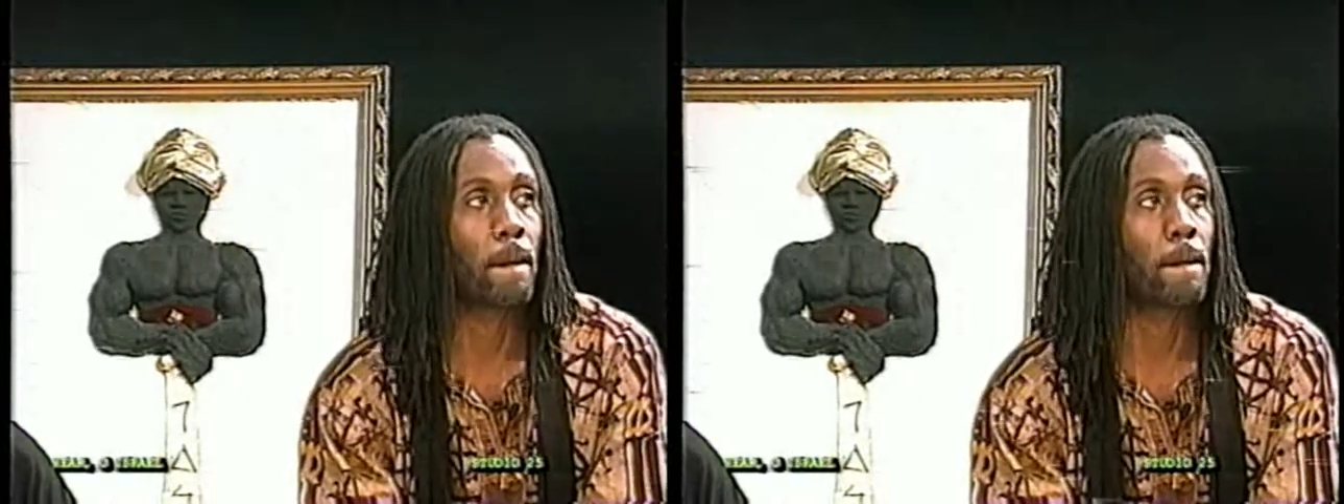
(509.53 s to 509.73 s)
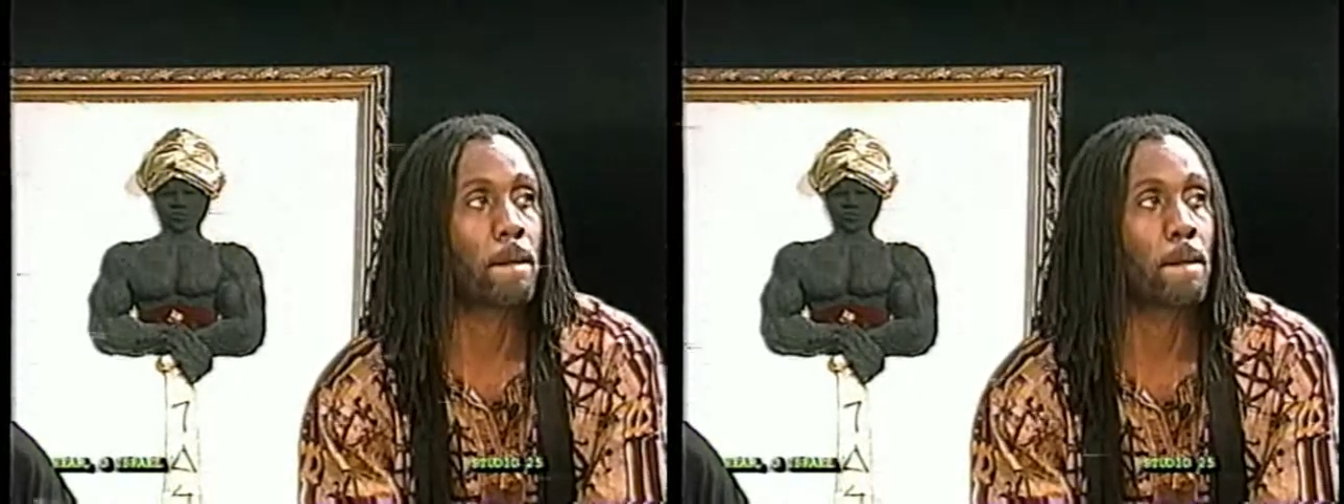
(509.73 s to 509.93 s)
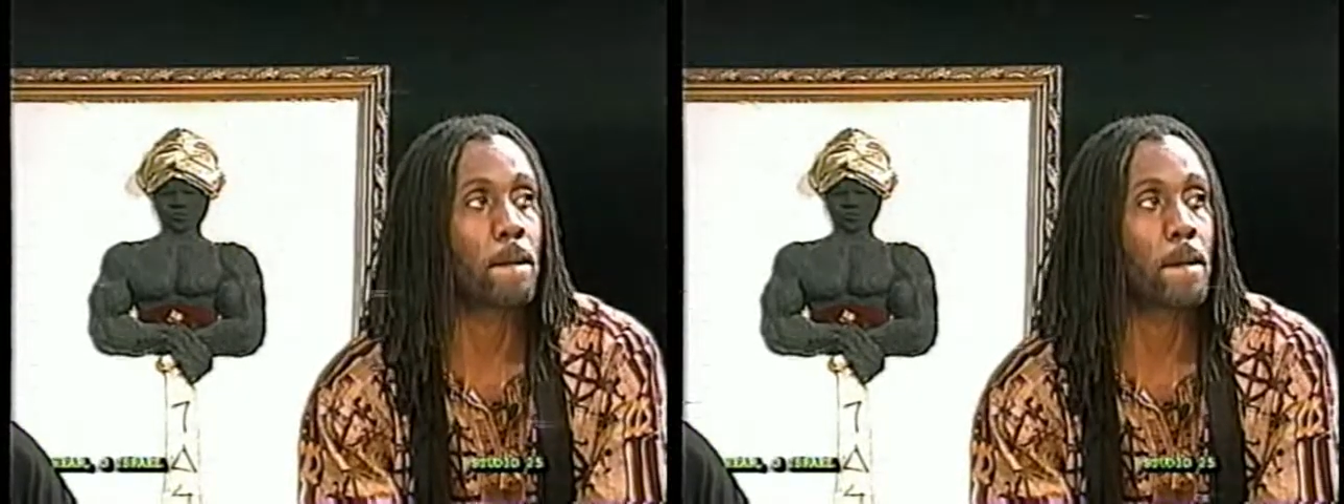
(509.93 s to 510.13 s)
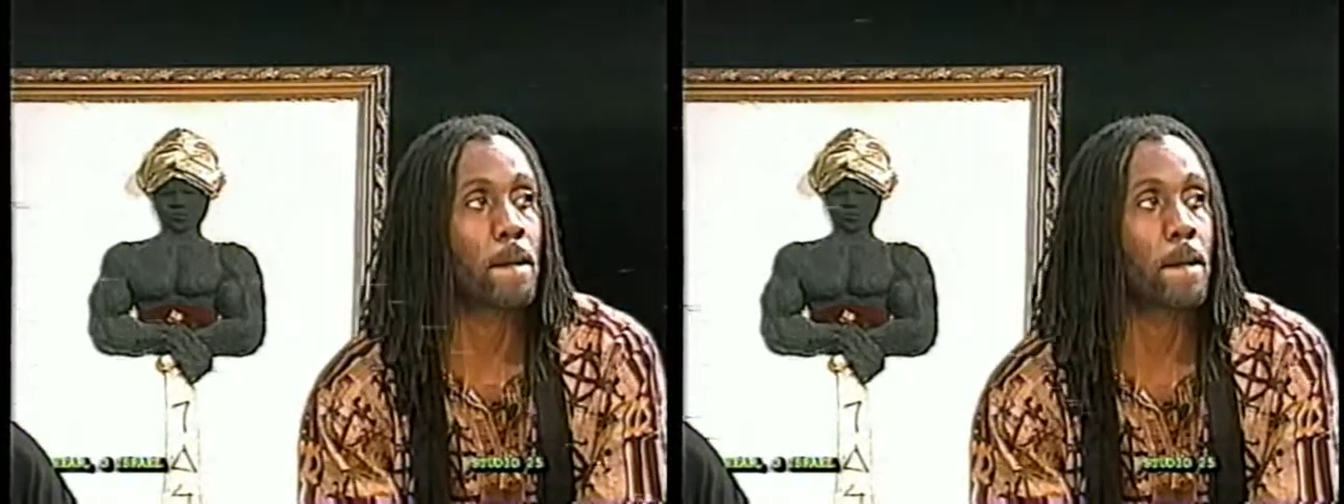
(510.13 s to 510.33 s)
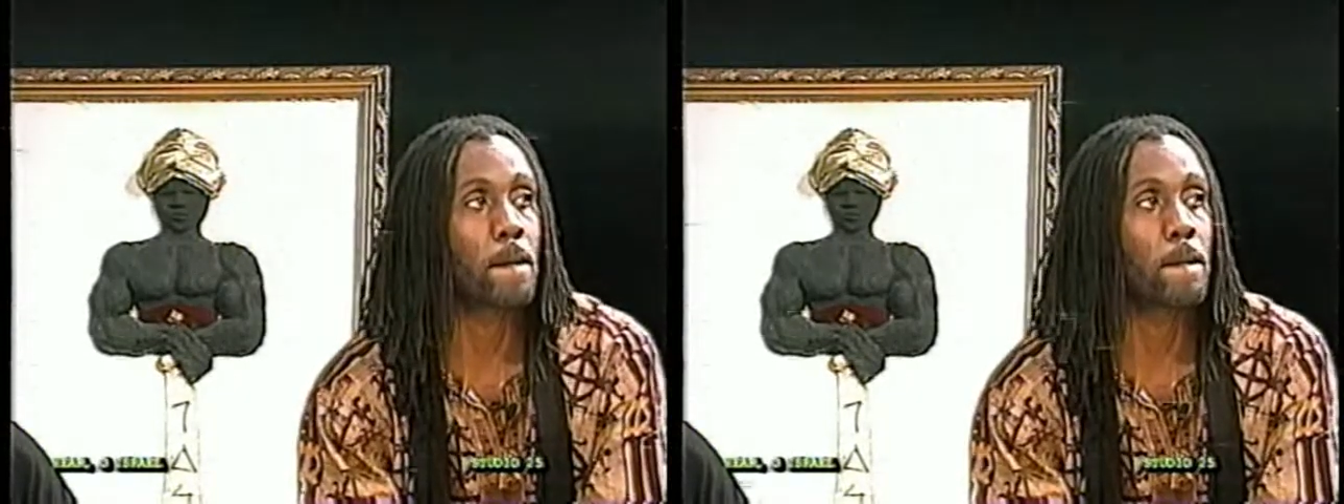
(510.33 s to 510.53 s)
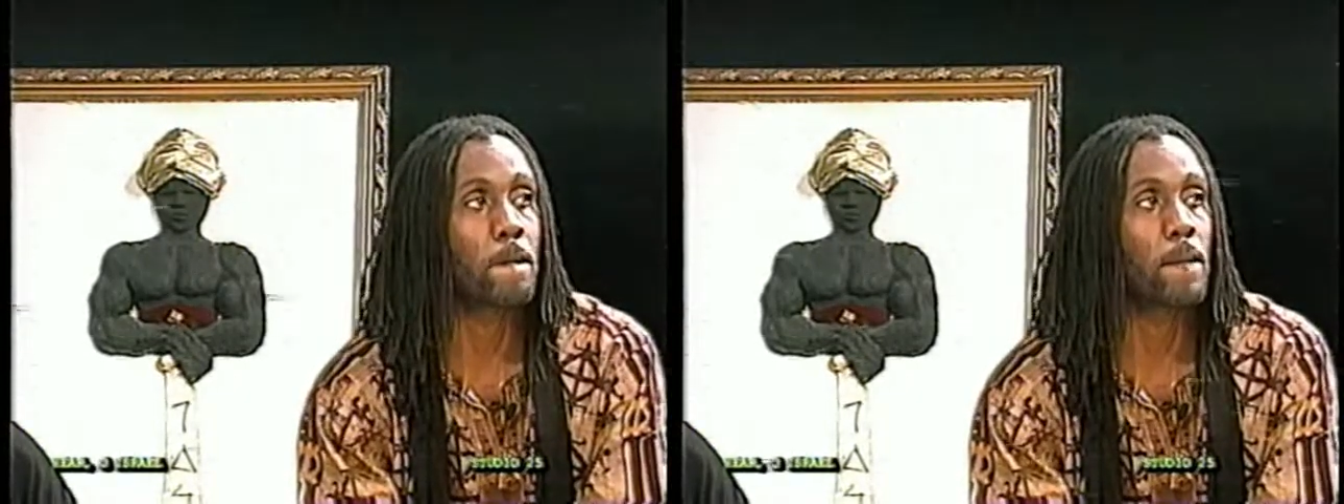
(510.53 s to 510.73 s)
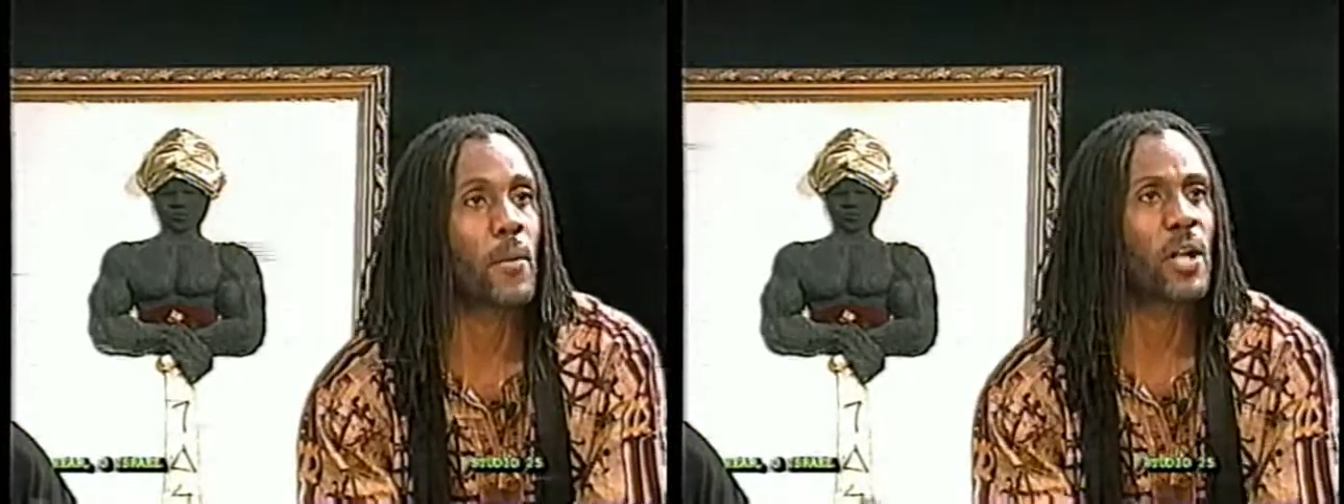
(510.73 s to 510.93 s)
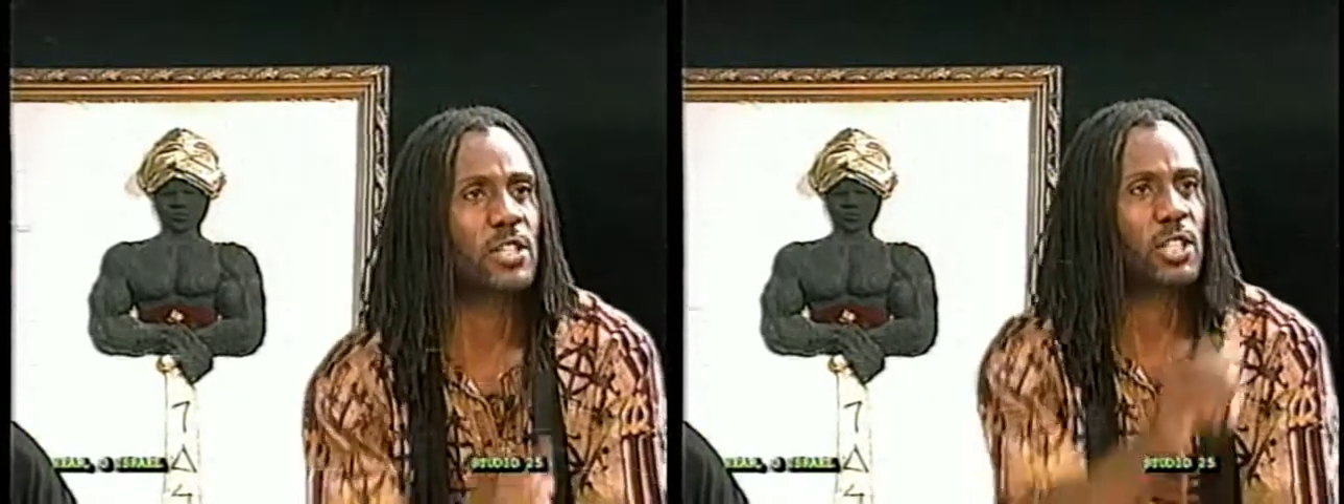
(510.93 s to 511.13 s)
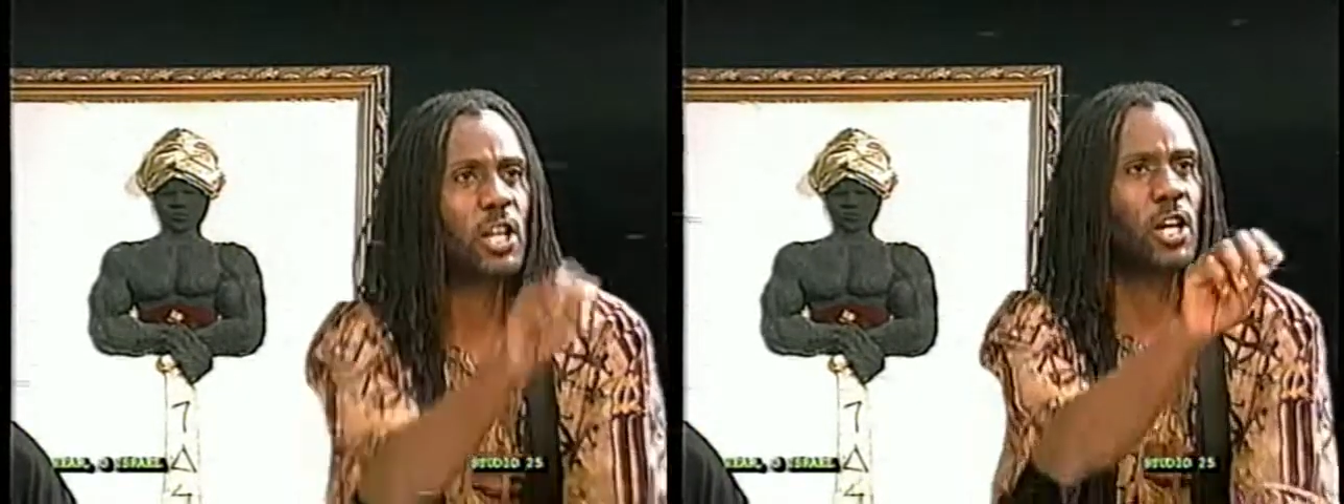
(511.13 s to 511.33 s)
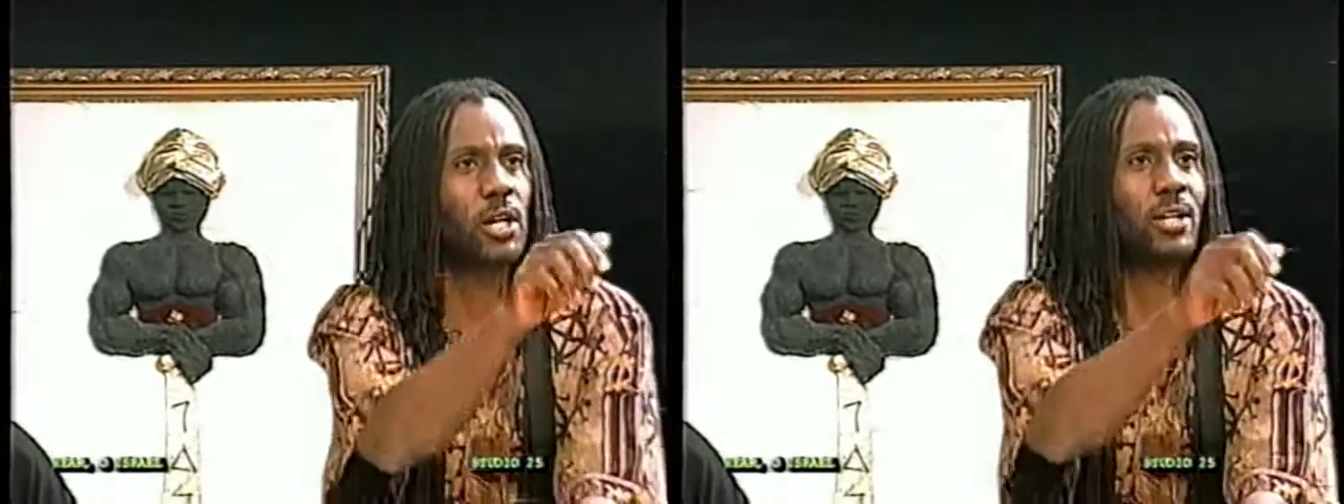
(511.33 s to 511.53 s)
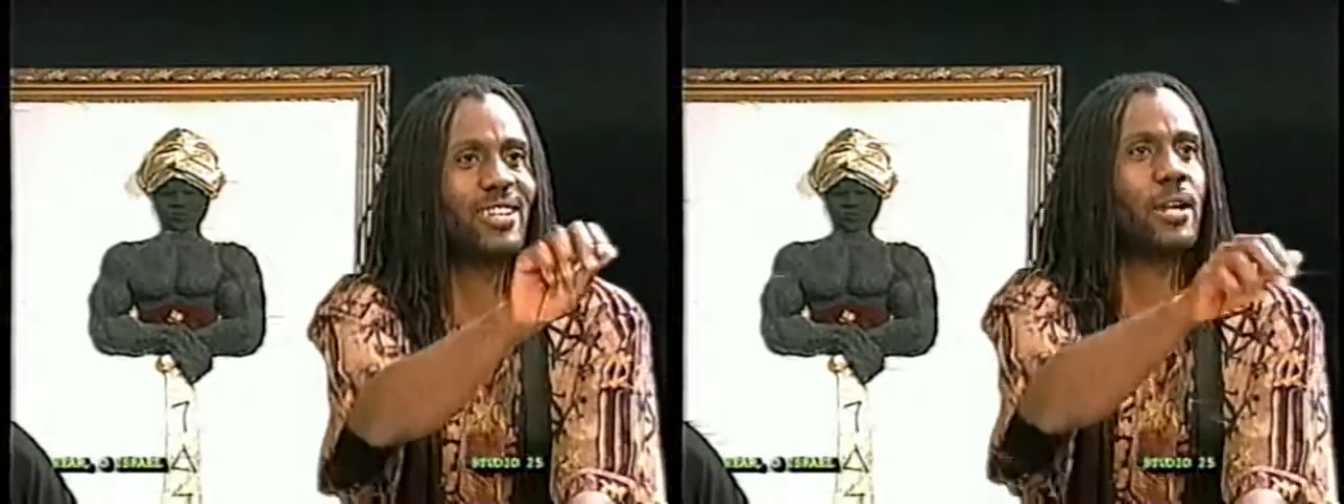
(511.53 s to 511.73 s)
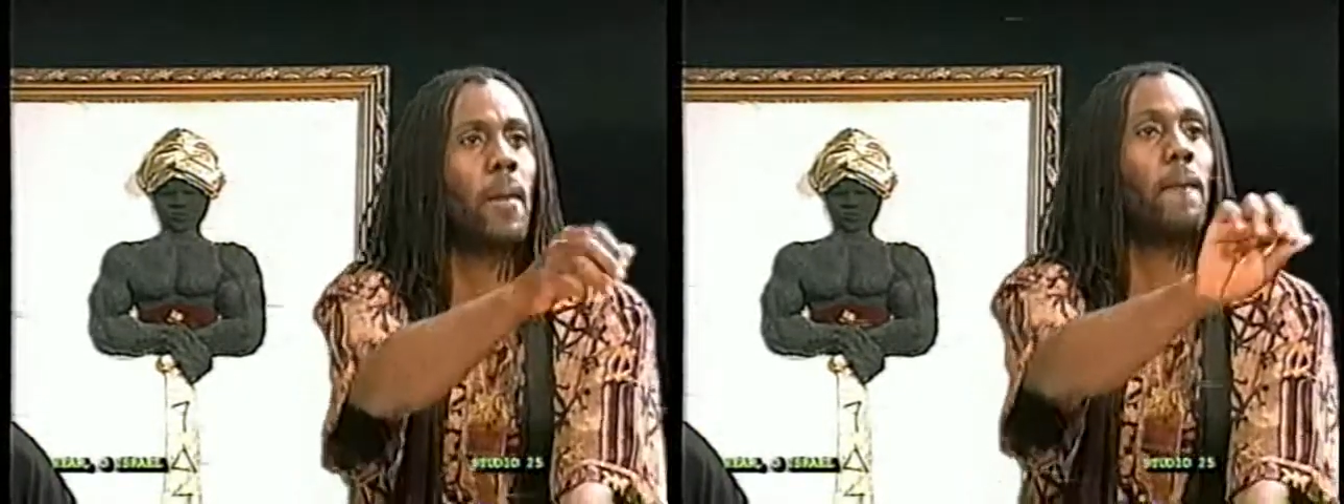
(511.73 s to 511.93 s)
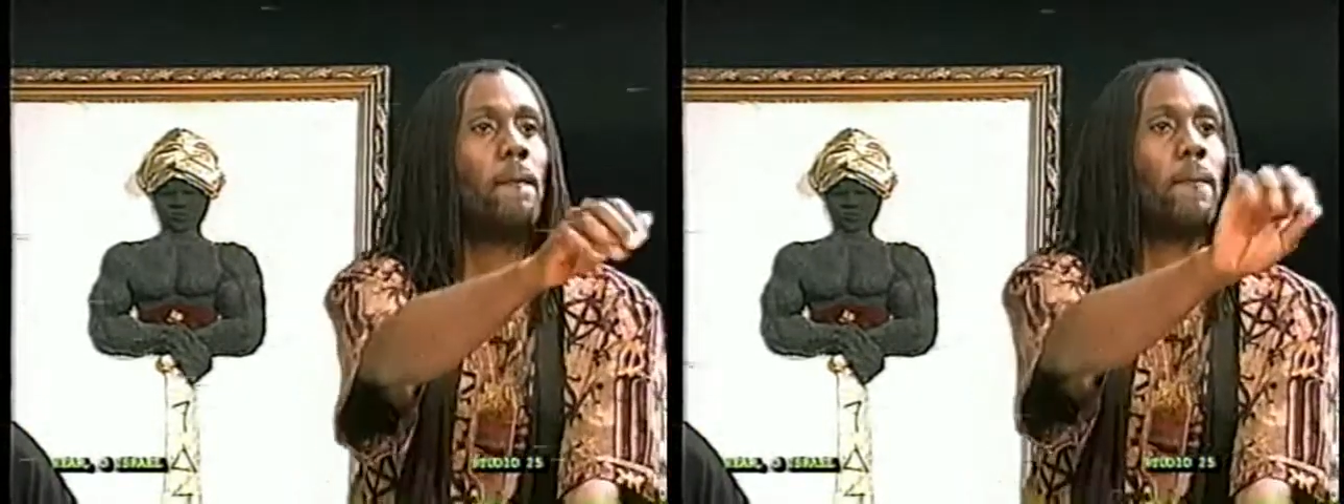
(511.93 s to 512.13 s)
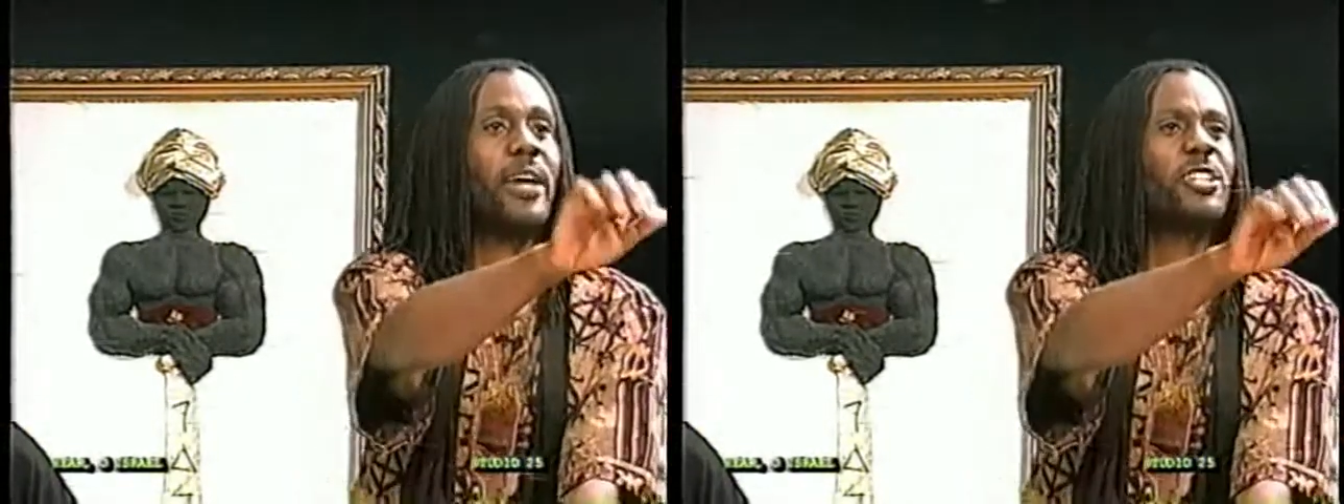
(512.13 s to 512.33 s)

to the household and how you're being raised. Hey,